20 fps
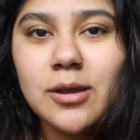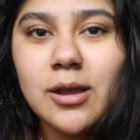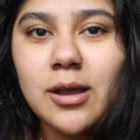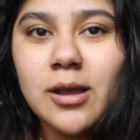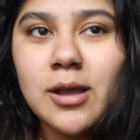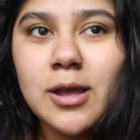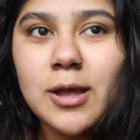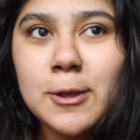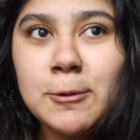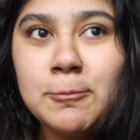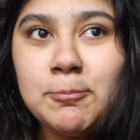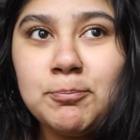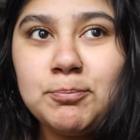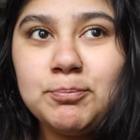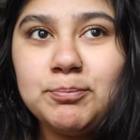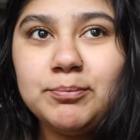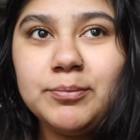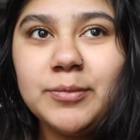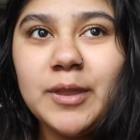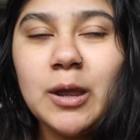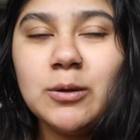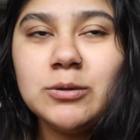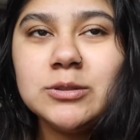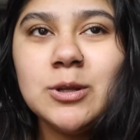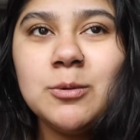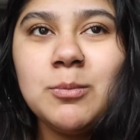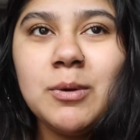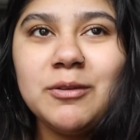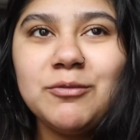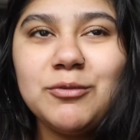um, I was
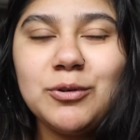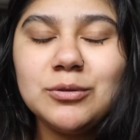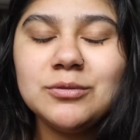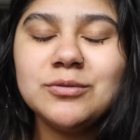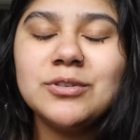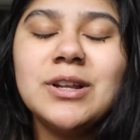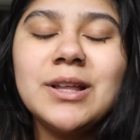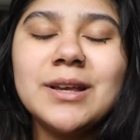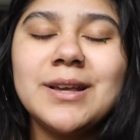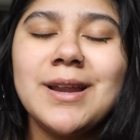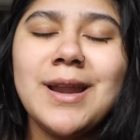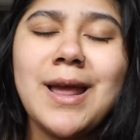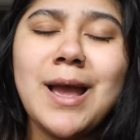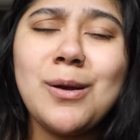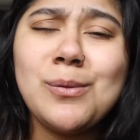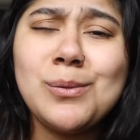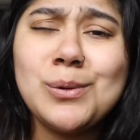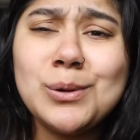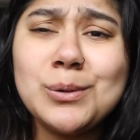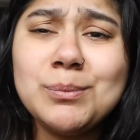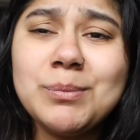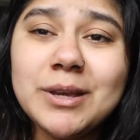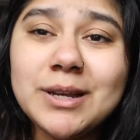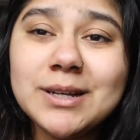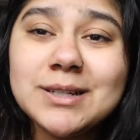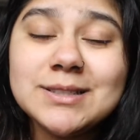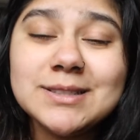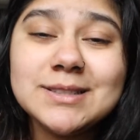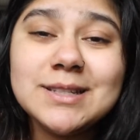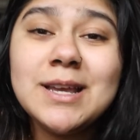on my phone for like an hour
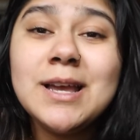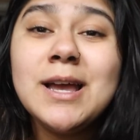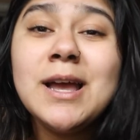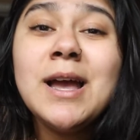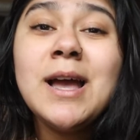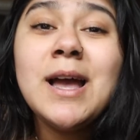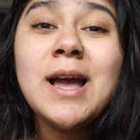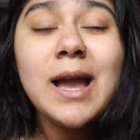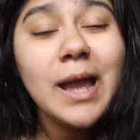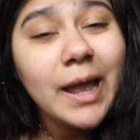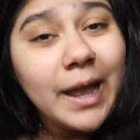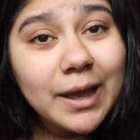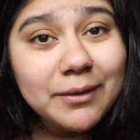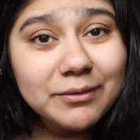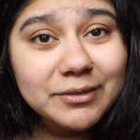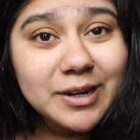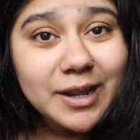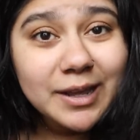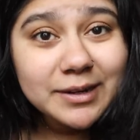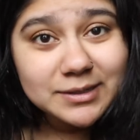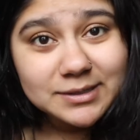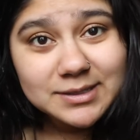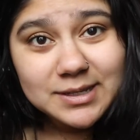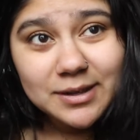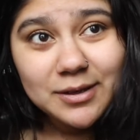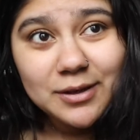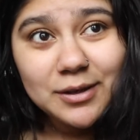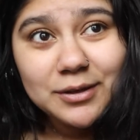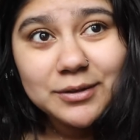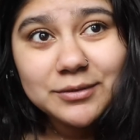because I haven't had a
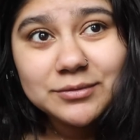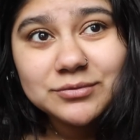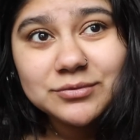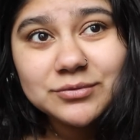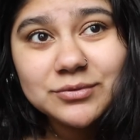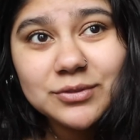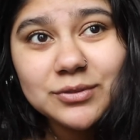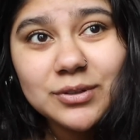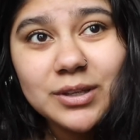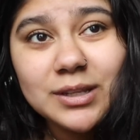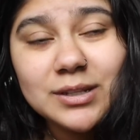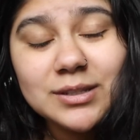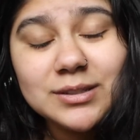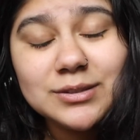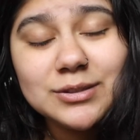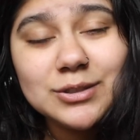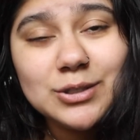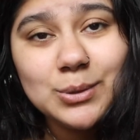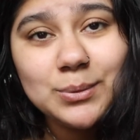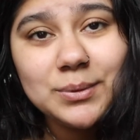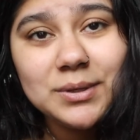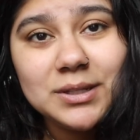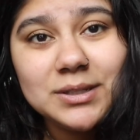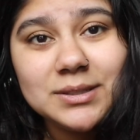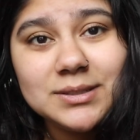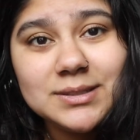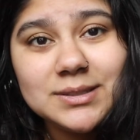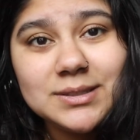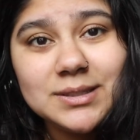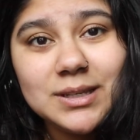day off in two
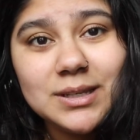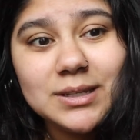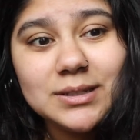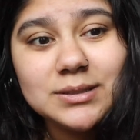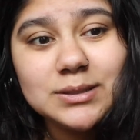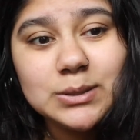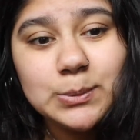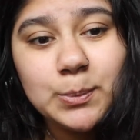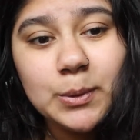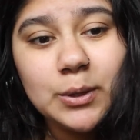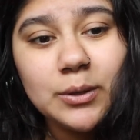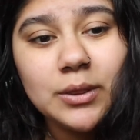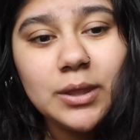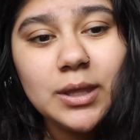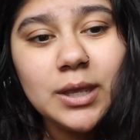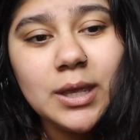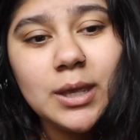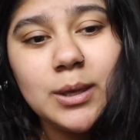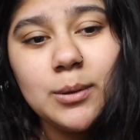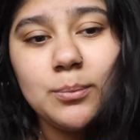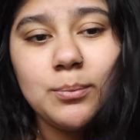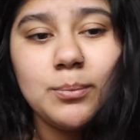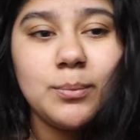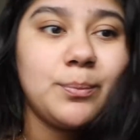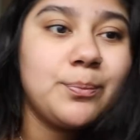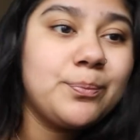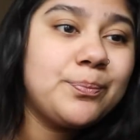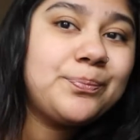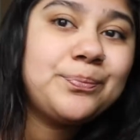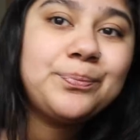weeks and barely
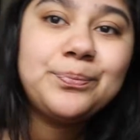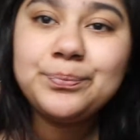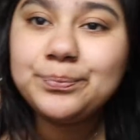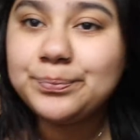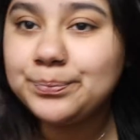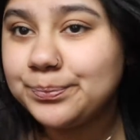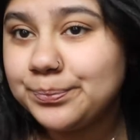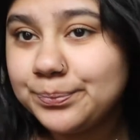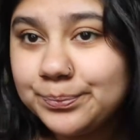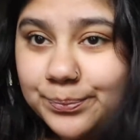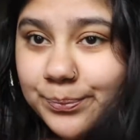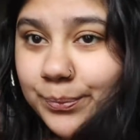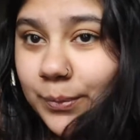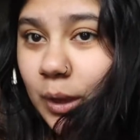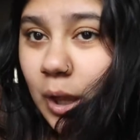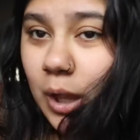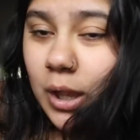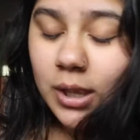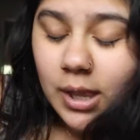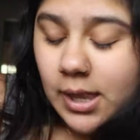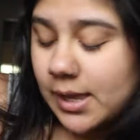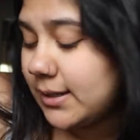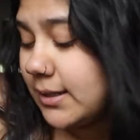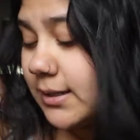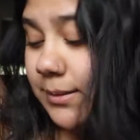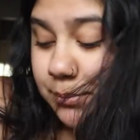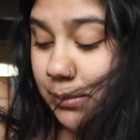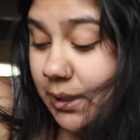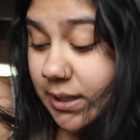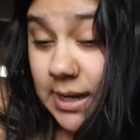mm,
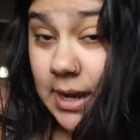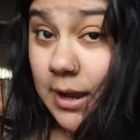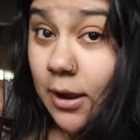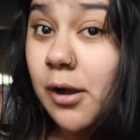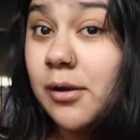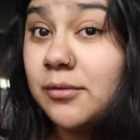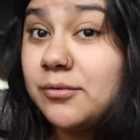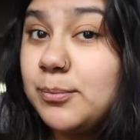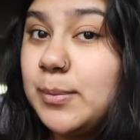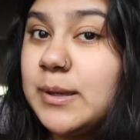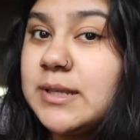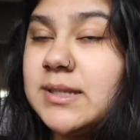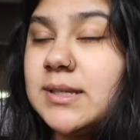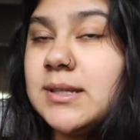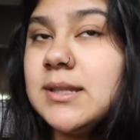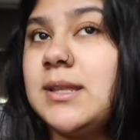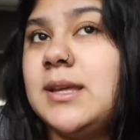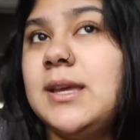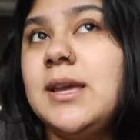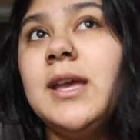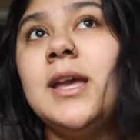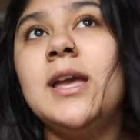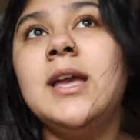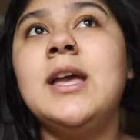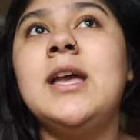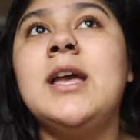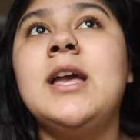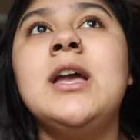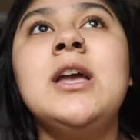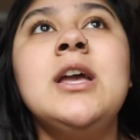uh, my day off basically.
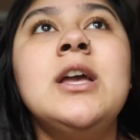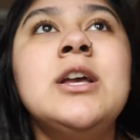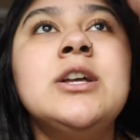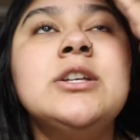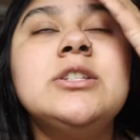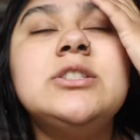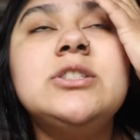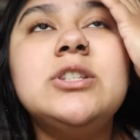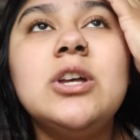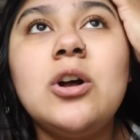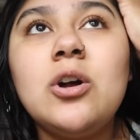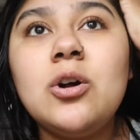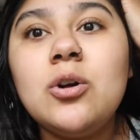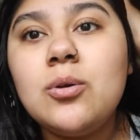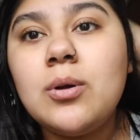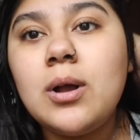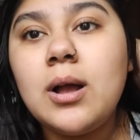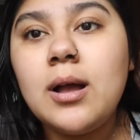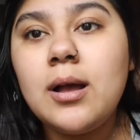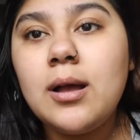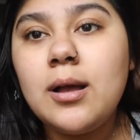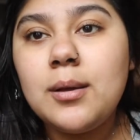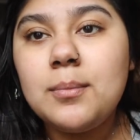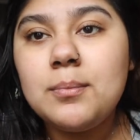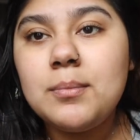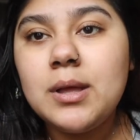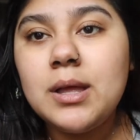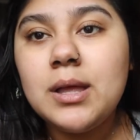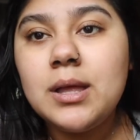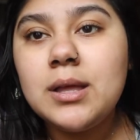So
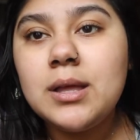um,